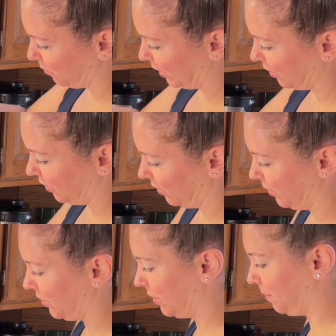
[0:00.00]
and
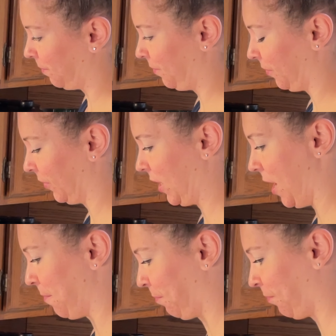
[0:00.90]
pickles.
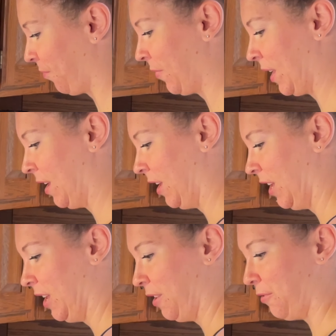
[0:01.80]
Okay,
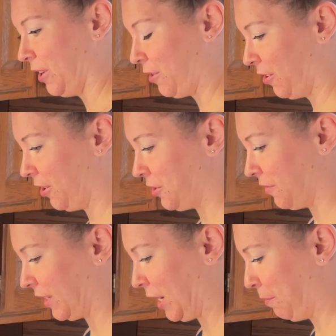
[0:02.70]
3/4
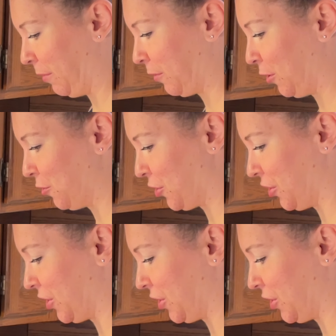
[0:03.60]
of a cup of kosher